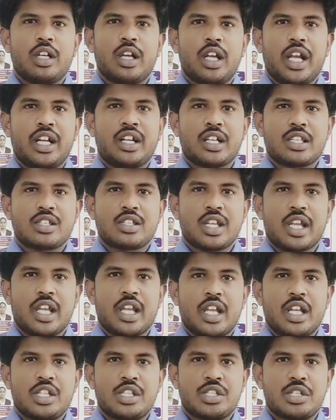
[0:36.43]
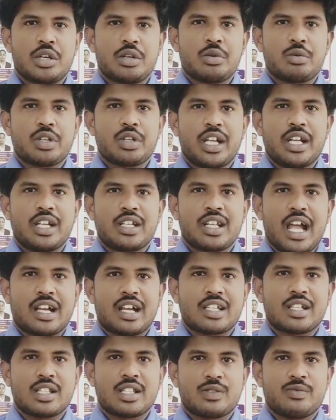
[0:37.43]
industry institute
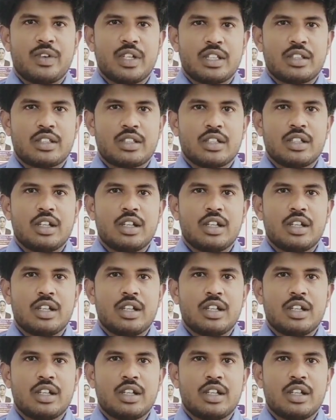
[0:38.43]
interactions with